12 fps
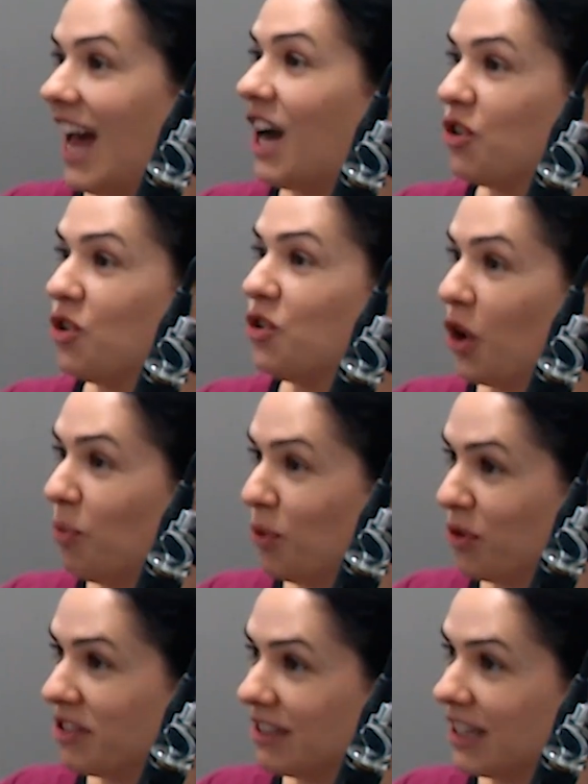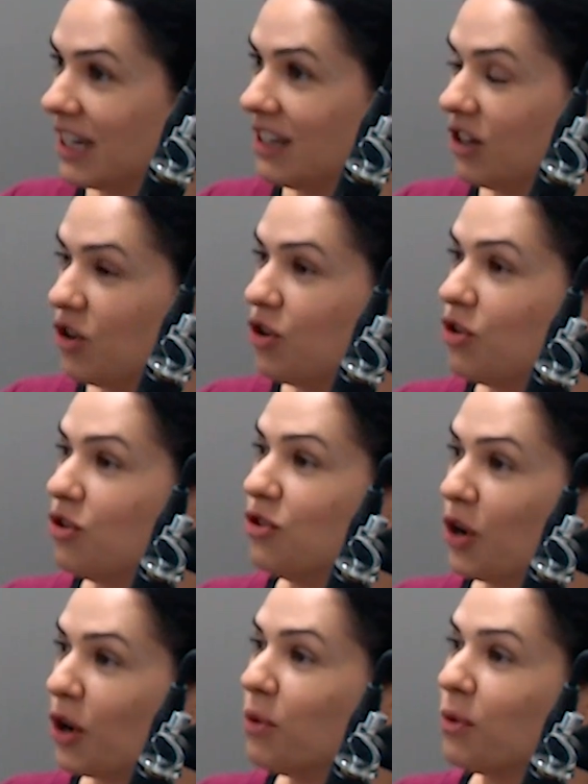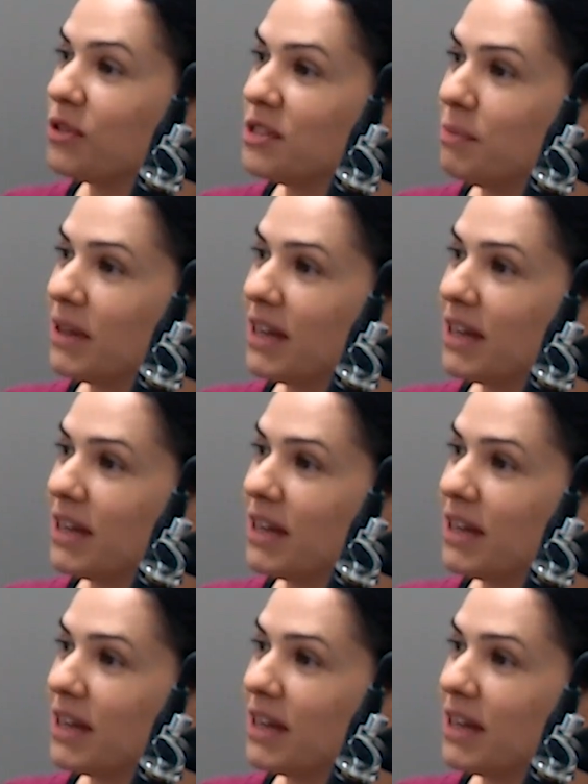how you don't want to lead and who you don't want to